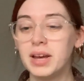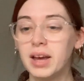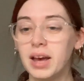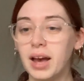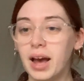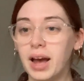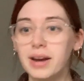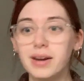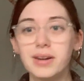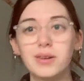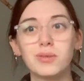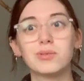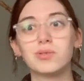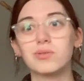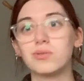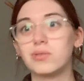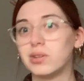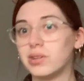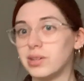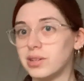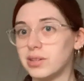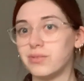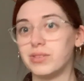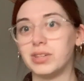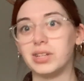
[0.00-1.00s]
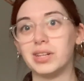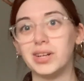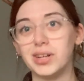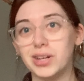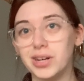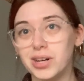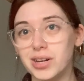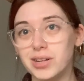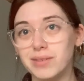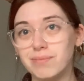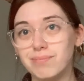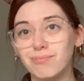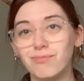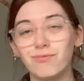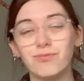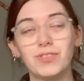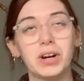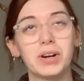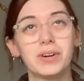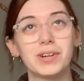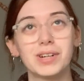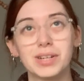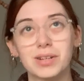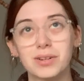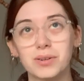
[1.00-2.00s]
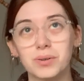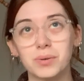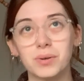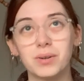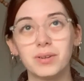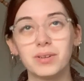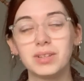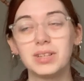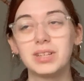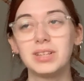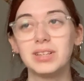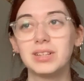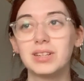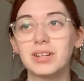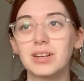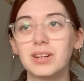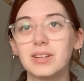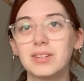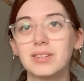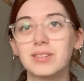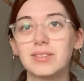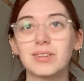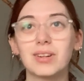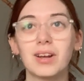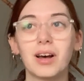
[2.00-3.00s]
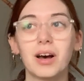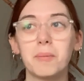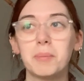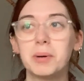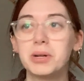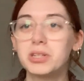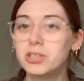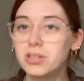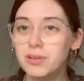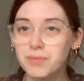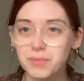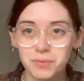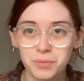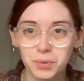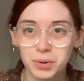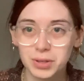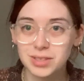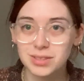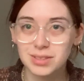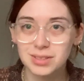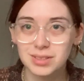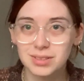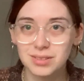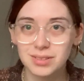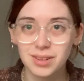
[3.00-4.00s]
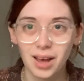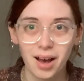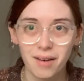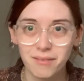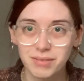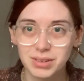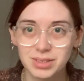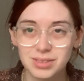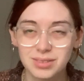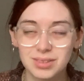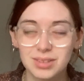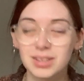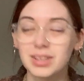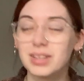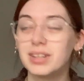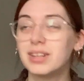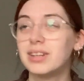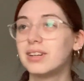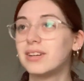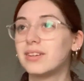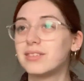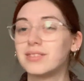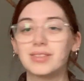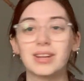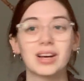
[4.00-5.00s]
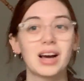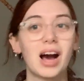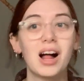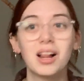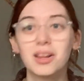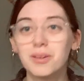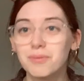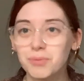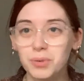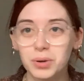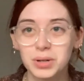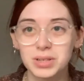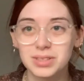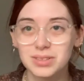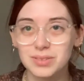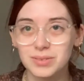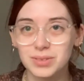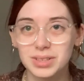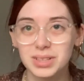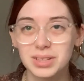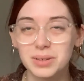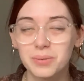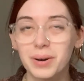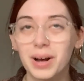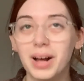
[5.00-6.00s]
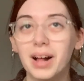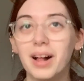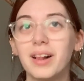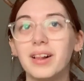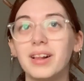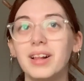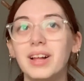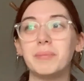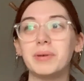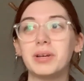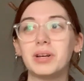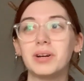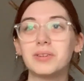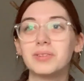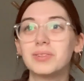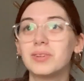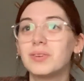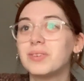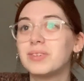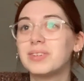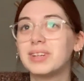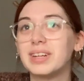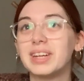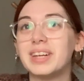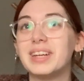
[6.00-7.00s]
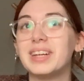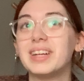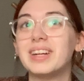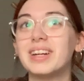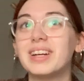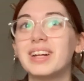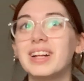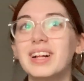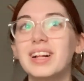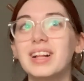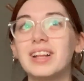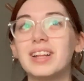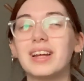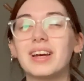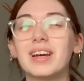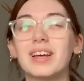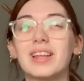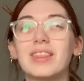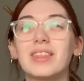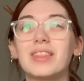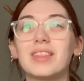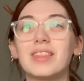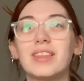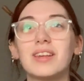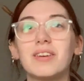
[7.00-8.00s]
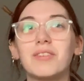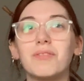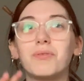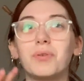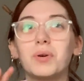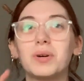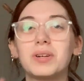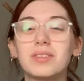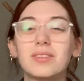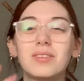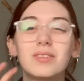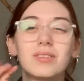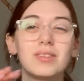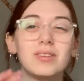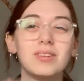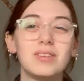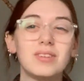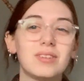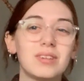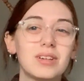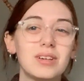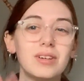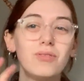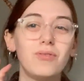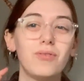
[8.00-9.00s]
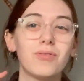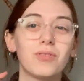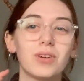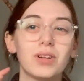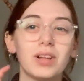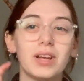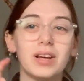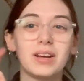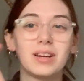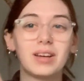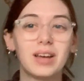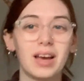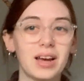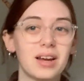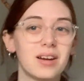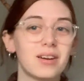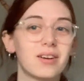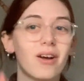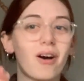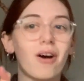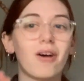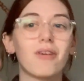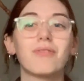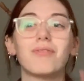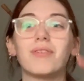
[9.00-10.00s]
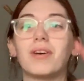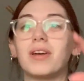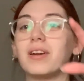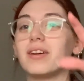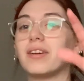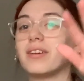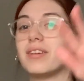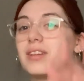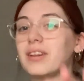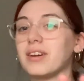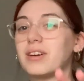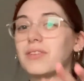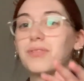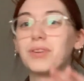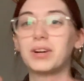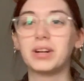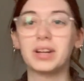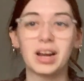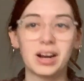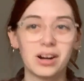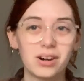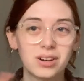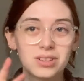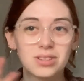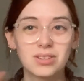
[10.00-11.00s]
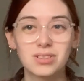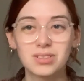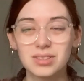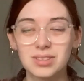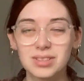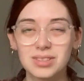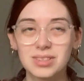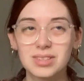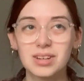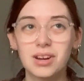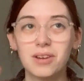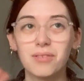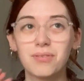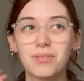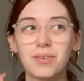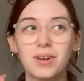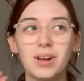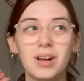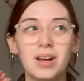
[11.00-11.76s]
and it was really, really good. Very cool. He does a bunch of different voices, obviously. He does the Gollum voice really well. He also did, like, the voices he did for, like, Gandalf and the different characters and stuff